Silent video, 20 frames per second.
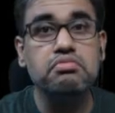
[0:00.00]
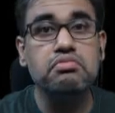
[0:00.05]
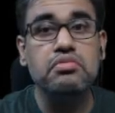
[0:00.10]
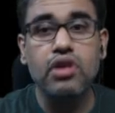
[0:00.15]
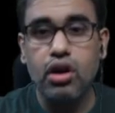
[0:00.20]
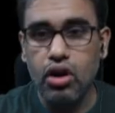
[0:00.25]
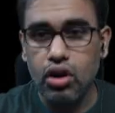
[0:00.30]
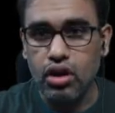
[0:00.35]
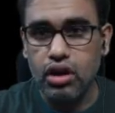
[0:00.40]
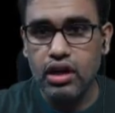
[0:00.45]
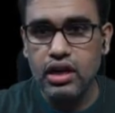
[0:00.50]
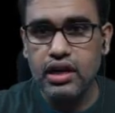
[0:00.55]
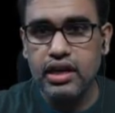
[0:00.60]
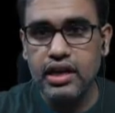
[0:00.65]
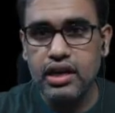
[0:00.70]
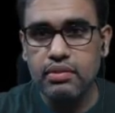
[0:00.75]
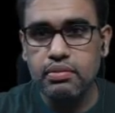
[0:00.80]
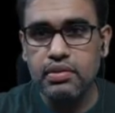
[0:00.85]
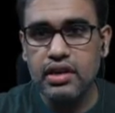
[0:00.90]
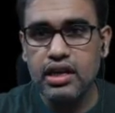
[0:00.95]
or
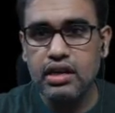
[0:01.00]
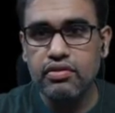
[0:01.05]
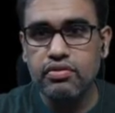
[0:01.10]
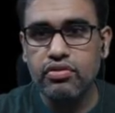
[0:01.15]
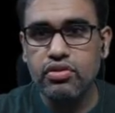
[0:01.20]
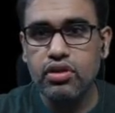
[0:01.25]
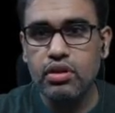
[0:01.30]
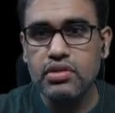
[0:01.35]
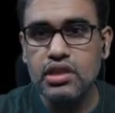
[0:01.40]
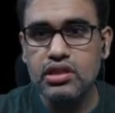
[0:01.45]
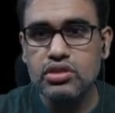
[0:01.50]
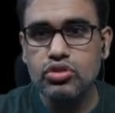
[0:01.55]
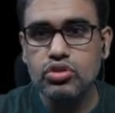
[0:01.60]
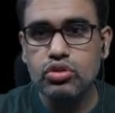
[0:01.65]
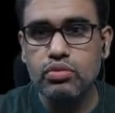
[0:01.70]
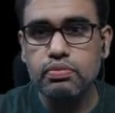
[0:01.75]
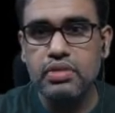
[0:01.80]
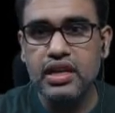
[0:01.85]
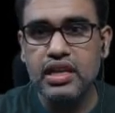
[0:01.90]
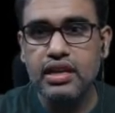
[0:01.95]
it may come from the
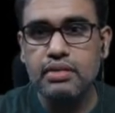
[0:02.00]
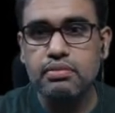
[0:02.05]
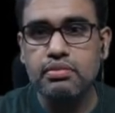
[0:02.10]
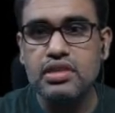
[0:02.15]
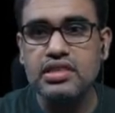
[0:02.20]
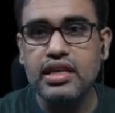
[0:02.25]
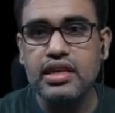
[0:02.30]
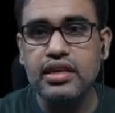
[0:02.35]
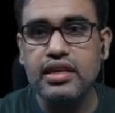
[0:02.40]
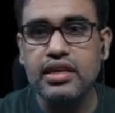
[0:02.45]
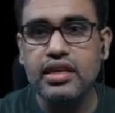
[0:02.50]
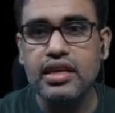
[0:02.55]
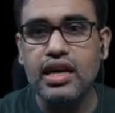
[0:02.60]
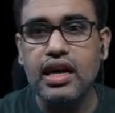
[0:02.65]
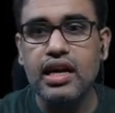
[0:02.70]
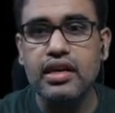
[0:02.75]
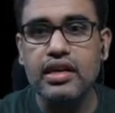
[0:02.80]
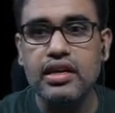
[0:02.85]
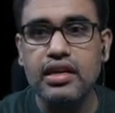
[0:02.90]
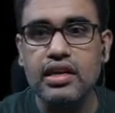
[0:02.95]
superior mesenteric
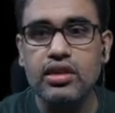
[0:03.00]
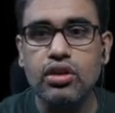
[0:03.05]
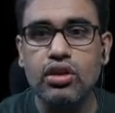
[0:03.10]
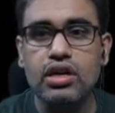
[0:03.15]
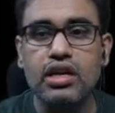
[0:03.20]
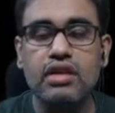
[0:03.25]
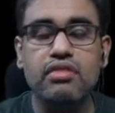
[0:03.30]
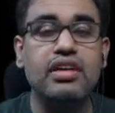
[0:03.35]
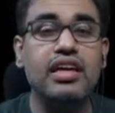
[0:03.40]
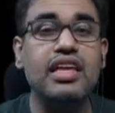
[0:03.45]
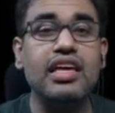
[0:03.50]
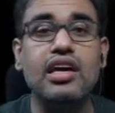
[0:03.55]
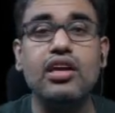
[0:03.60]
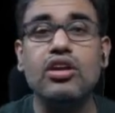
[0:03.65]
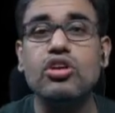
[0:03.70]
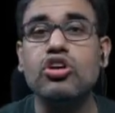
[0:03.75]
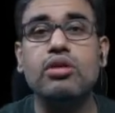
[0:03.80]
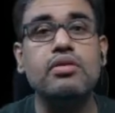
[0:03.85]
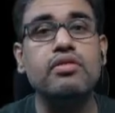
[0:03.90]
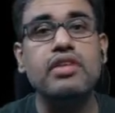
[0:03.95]
artery. Not a very
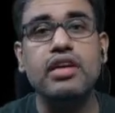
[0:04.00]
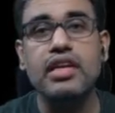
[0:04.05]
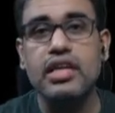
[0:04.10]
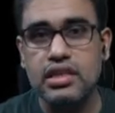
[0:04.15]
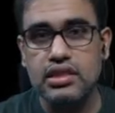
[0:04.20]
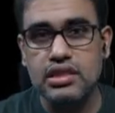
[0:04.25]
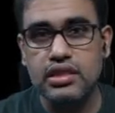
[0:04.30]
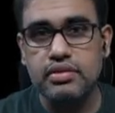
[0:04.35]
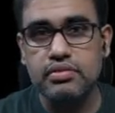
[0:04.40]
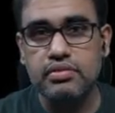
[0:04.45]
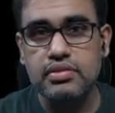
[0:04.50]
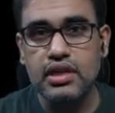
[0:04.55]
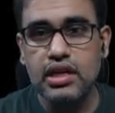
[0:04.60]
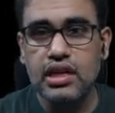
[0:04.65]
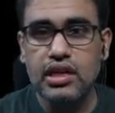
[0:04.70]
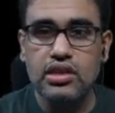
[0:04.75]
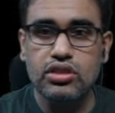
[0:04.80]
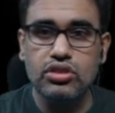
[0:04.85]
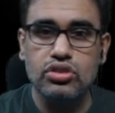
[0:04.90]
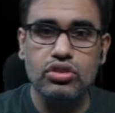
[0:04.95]
uncommon variation.
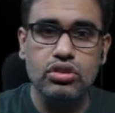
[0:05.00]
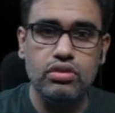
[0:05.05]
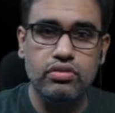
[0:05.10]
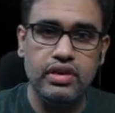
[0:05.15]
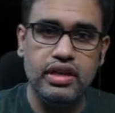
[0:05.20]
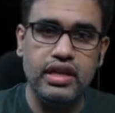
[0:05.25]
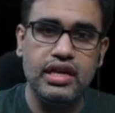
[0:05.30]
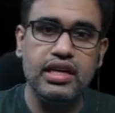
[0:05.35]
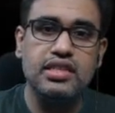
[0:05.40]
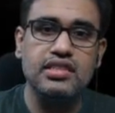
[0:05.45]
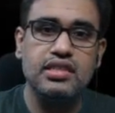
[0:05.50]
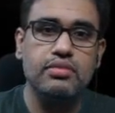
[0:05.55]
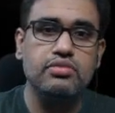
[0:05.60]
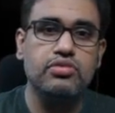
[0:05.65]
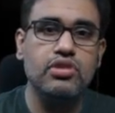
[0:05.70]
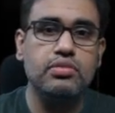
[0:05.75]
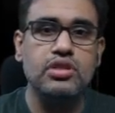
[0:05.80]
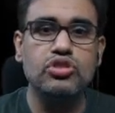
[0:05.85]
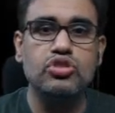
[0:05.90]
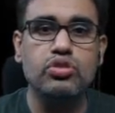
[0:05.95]
So when it is come
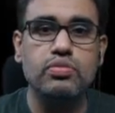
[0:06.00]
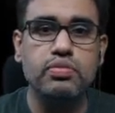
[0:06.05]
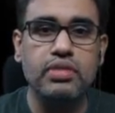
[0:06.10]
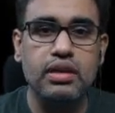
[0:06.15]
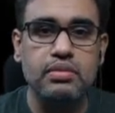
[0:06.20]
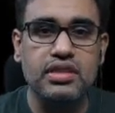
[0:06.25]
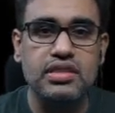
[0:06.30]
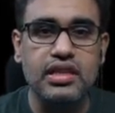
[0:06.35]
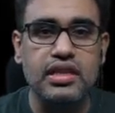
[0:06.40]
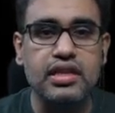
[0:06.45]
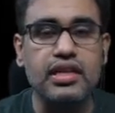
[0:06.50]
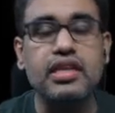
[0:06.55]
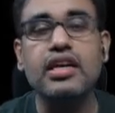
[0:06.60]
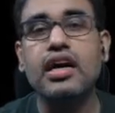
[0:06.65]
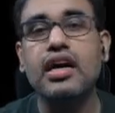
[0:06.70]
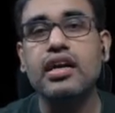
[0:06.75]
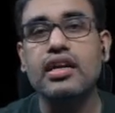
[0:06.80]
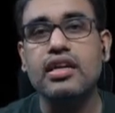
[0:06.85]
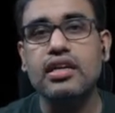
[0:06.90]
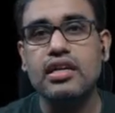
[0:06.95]
from the superior mesenteric
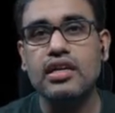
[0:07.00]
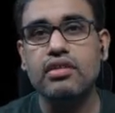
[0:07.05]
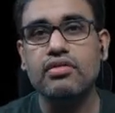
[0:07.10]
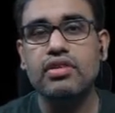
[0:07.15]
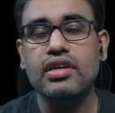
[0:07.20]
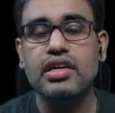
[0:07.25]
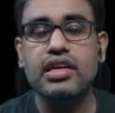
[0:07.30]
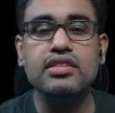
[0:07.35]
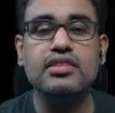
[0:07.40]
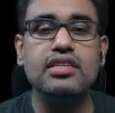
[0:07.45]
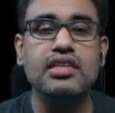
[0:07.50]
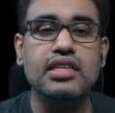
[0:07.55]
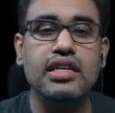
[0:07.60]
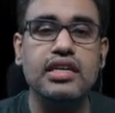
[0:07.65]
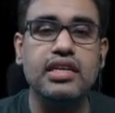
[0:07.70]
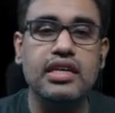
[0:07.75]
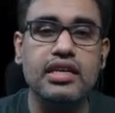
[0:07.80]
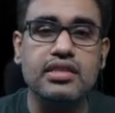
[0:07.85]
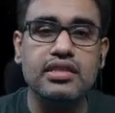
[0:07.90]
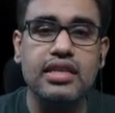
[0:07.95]
artery, we can say that
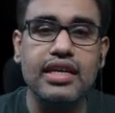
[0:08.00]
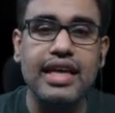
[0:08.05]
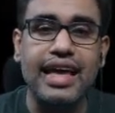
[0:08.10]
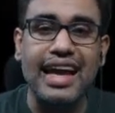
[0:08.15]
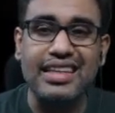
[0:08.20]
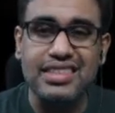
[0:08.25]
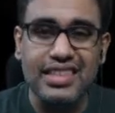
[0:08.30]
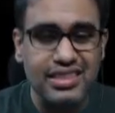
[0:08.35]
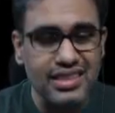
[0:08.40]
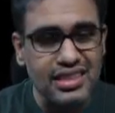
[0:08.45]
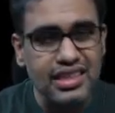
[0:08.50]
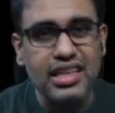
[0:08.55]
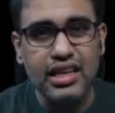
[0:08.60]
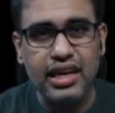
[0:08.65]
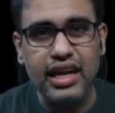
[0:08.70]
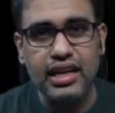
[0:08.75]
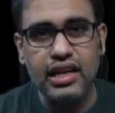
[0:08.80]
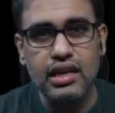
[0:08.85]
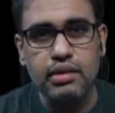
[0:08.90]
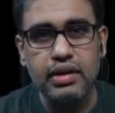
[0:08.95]
it is an accessory
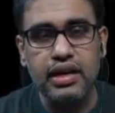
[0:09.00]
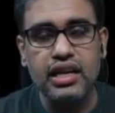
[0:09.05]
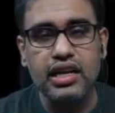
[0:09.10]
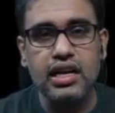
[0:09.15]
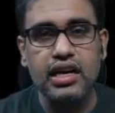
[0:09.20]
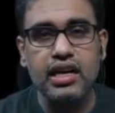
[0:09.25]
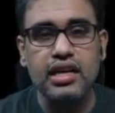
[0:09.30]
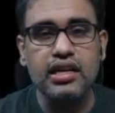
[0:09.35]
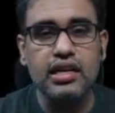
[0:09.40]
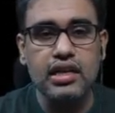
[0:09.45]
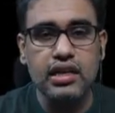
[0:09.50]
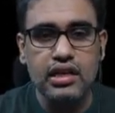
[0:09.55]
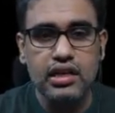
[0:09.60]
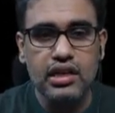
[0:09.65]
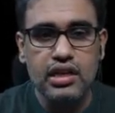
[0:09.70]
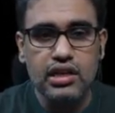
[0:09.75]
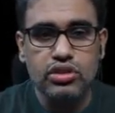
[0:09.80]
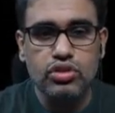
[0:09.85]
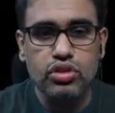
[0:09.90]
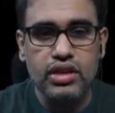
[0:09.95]
right hepatic artery.
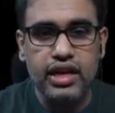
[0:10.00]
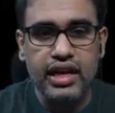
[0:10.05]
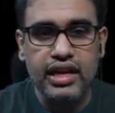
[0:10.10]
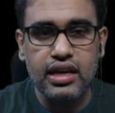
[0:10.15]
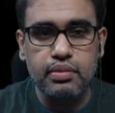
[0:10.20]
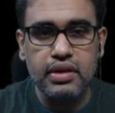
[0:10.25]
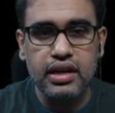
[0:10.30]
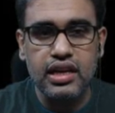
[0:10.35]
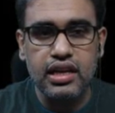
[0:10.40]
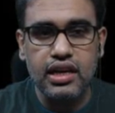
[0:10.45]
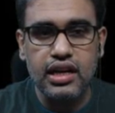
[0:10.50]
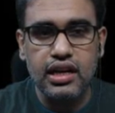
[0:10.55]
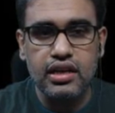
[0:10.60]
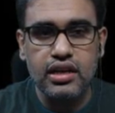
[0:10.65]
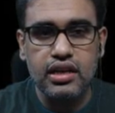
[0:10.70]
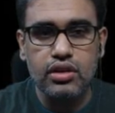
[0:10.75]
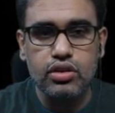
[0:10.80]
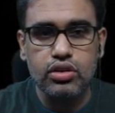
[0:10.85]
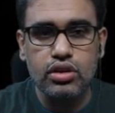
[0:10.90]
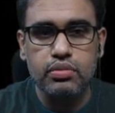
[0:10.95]
So right hepatic artery
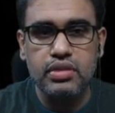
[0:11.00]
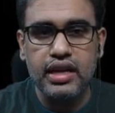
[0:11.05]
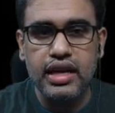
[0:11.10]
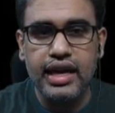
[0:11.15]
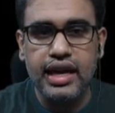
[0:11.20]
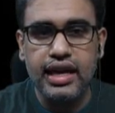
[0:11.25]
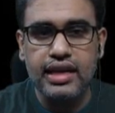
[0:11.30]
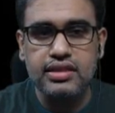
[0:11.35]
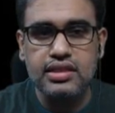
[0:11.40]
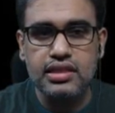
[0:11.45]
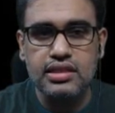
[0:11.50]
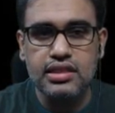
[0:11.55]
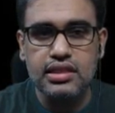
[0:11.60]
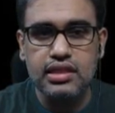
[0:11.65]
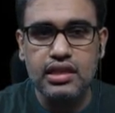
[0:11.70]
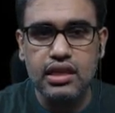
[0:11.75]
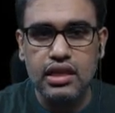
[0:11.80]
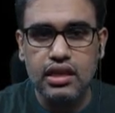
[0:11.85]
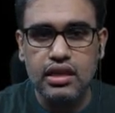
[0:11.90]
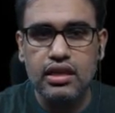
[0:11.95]
could be
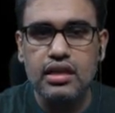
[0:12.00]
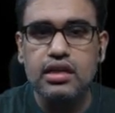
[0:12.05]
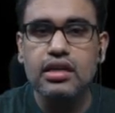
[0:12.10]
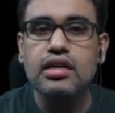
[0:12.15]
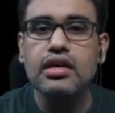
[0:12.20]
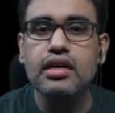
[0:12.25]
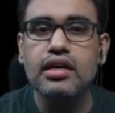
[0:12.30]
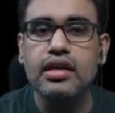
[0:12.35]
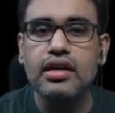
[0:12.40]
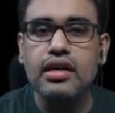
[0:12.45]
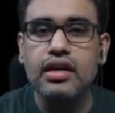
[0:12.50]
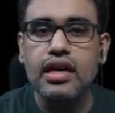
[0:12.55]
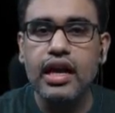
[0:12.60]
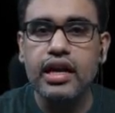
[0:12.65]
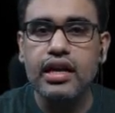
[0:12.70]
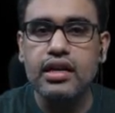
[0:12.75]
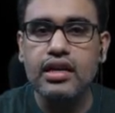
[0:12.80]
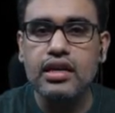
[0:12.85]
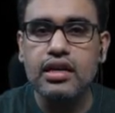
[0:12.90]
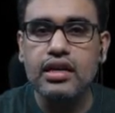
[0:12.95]
accessory
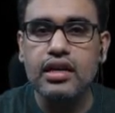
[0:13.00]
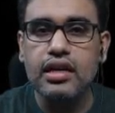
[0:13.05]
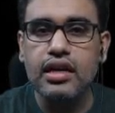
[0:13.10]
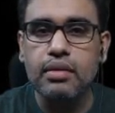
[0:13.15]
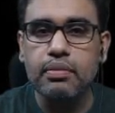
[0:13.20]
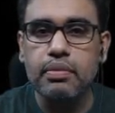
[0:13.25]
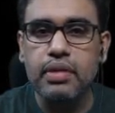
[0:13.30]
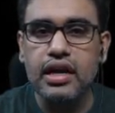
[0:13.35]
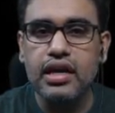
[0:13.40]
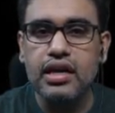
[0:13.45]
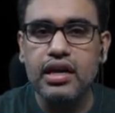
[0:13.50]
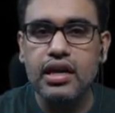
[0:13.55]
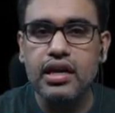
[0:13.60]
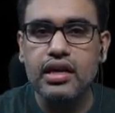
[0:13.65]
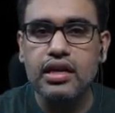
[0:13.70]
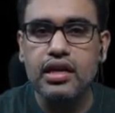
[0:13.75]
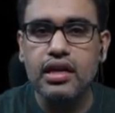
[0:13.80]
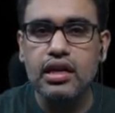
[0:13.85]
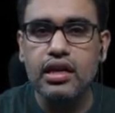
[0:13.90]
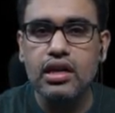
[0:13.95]
right hepatic artery,